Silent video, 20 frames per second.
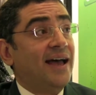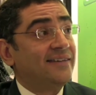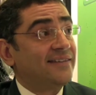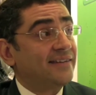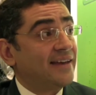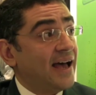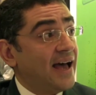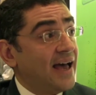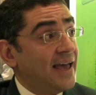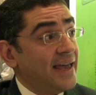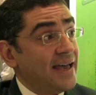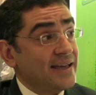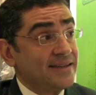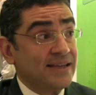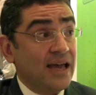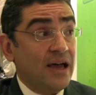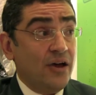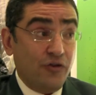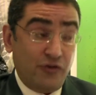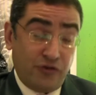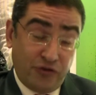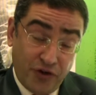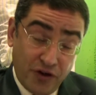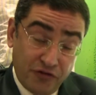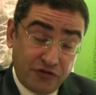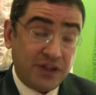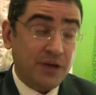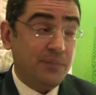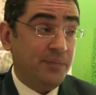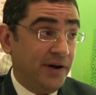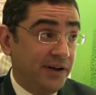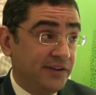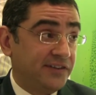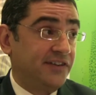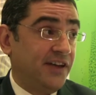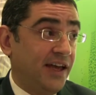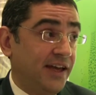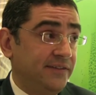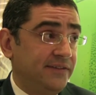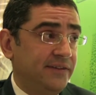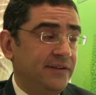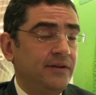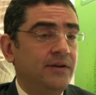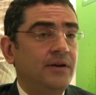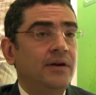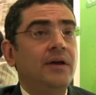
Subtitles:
as high as 50%